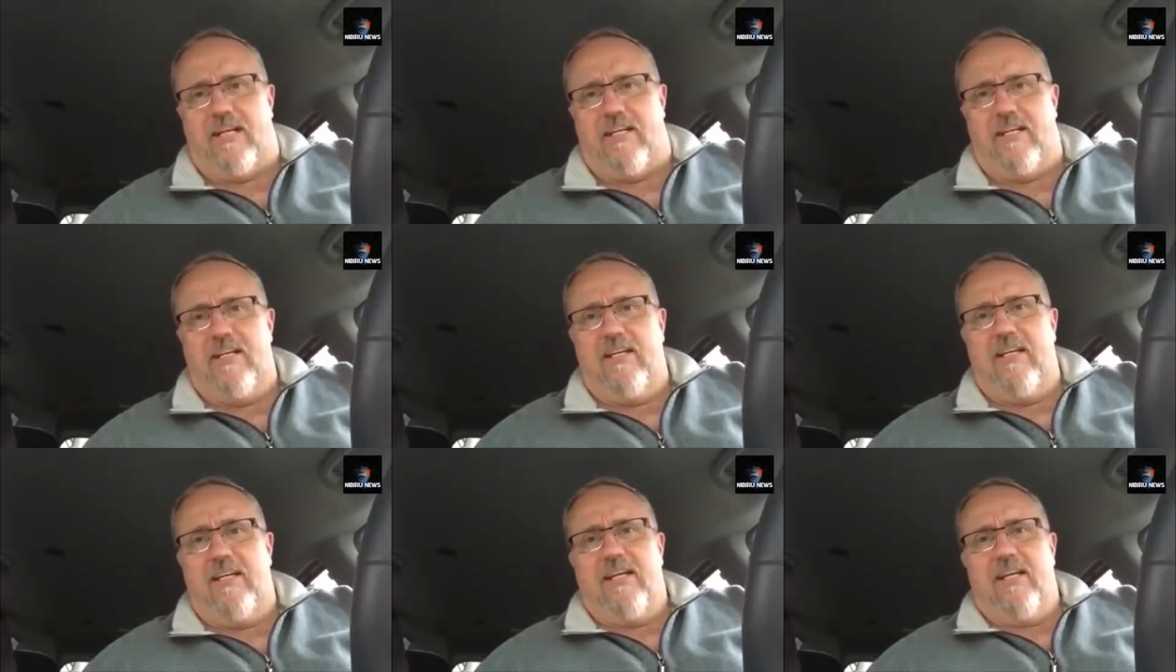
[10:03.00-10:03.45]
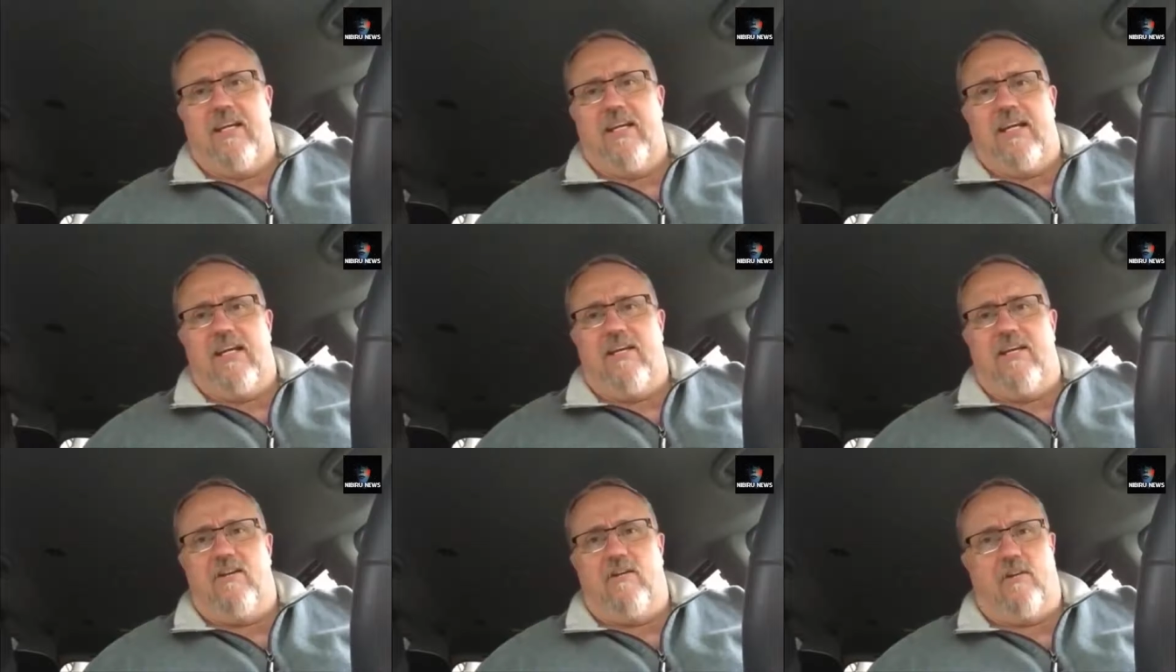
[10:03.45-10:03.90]
hit
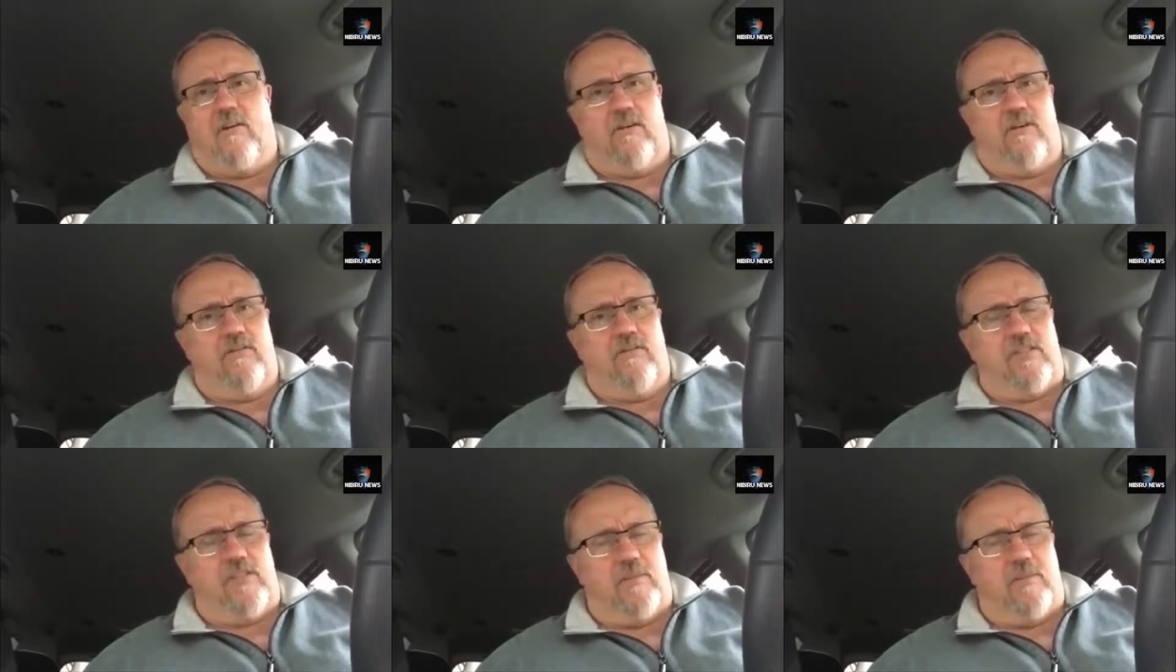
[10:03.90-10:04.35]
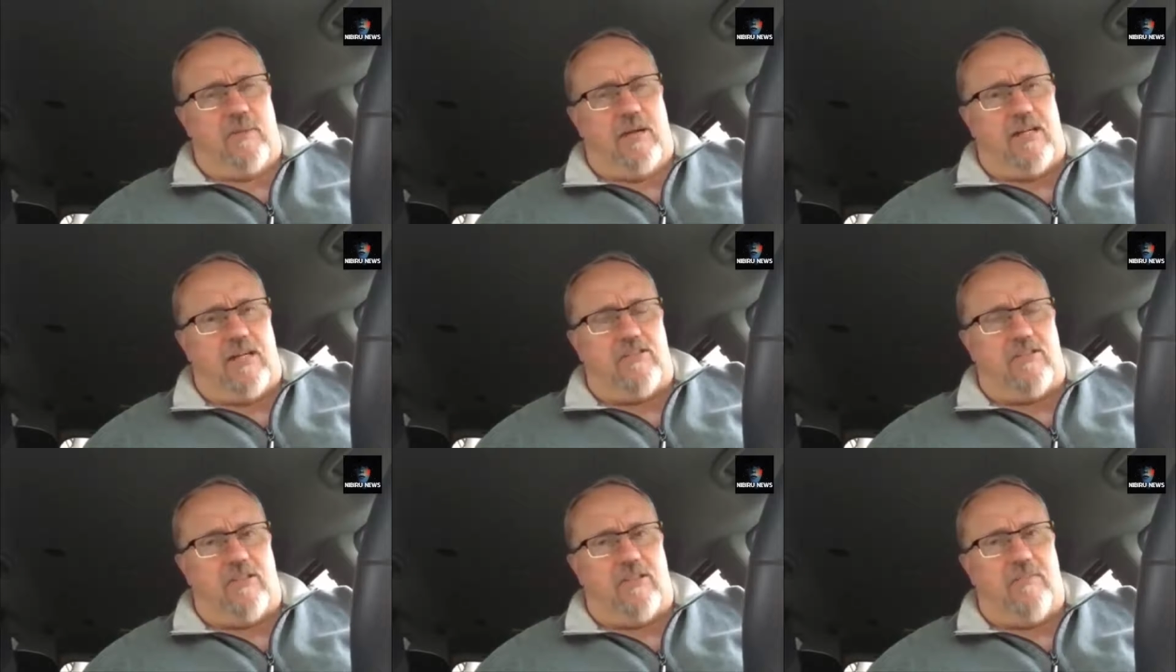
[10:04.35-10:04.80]
in northern
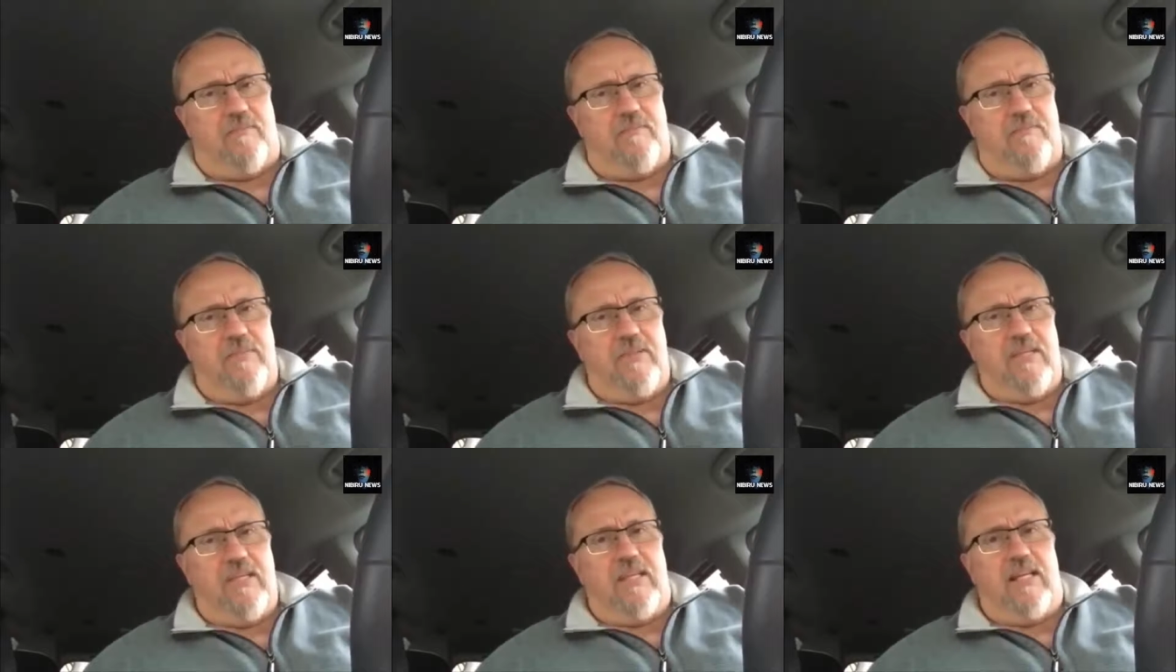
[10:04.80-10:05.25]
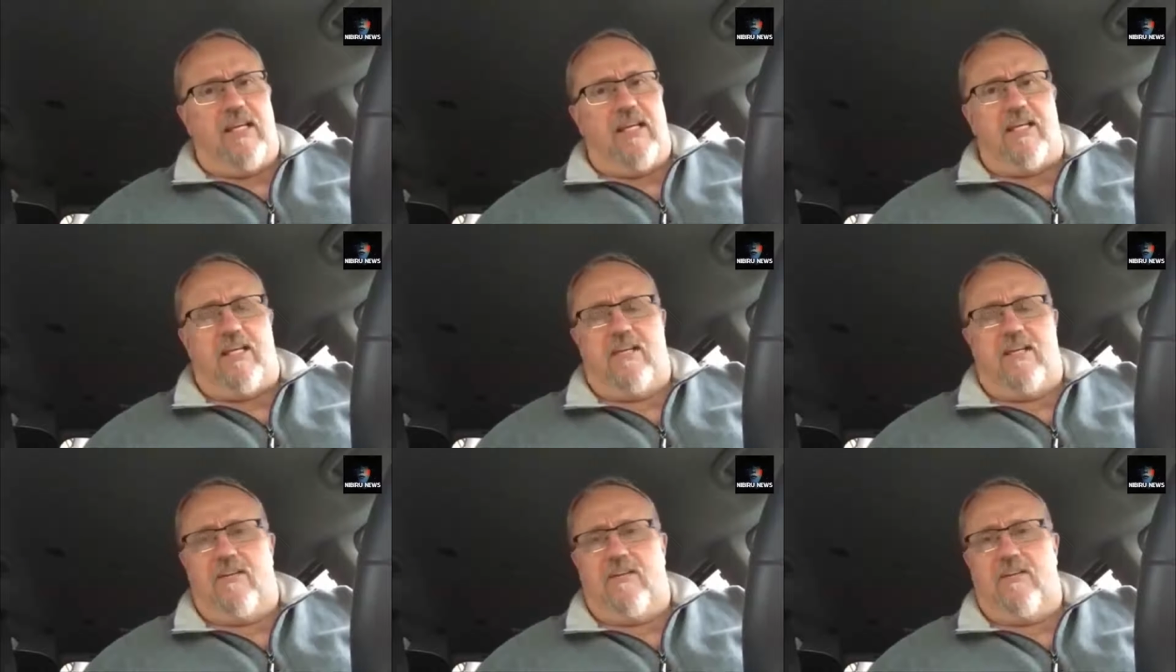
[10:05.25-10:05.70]
Sumatra
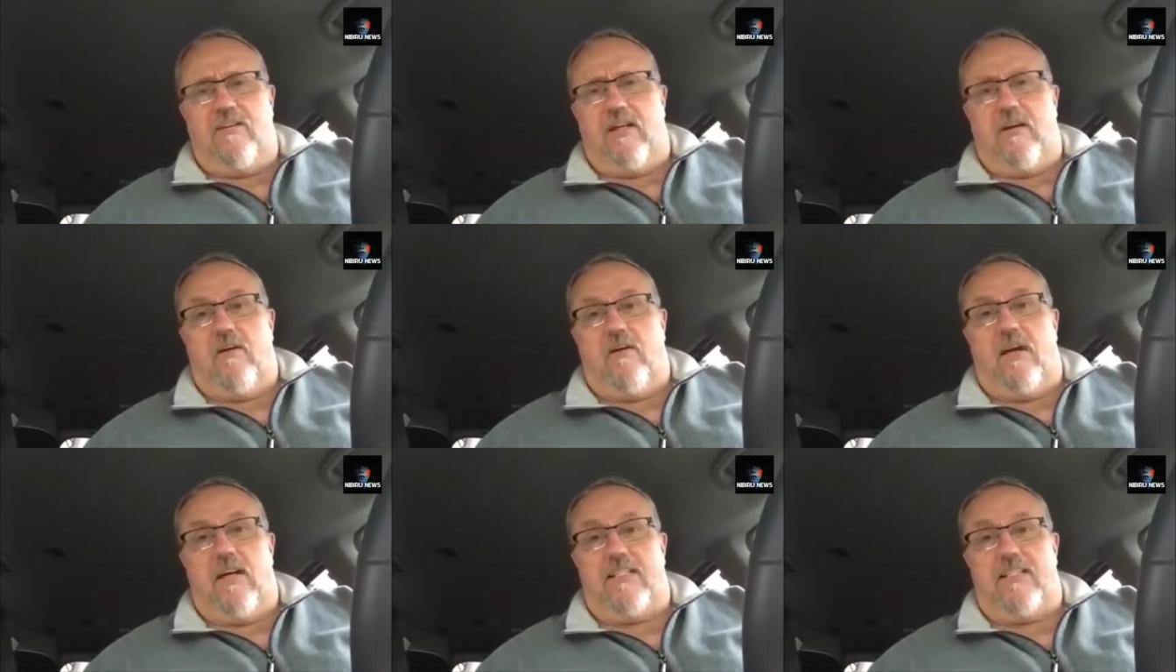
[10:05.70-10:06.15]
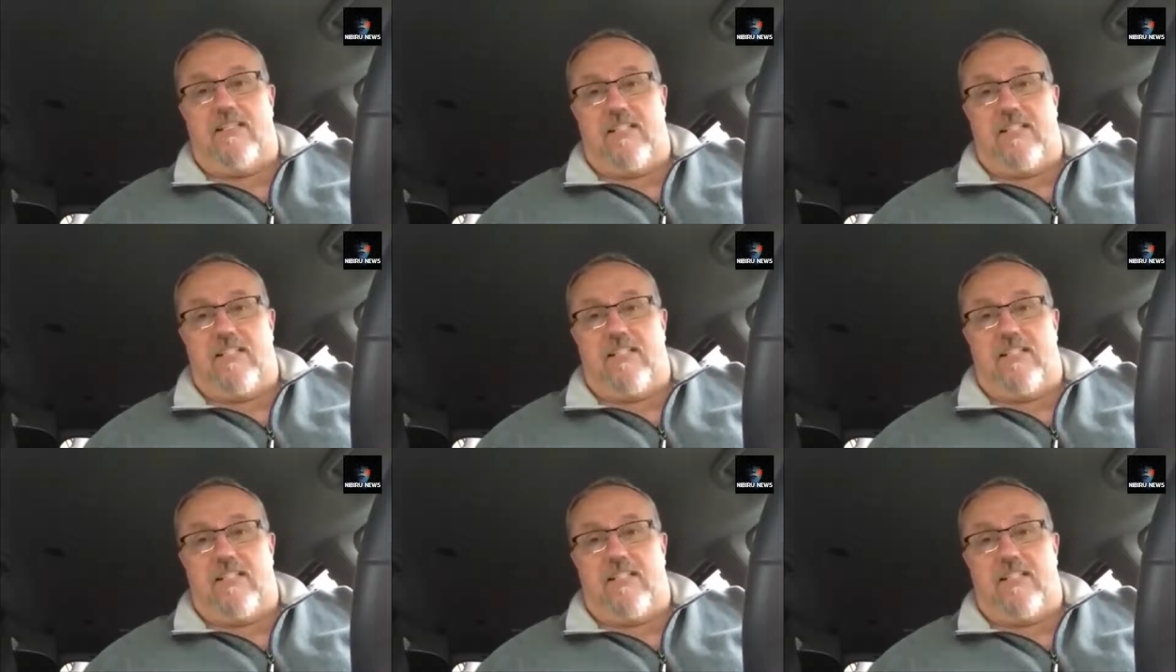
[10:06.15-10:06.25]
and killed a,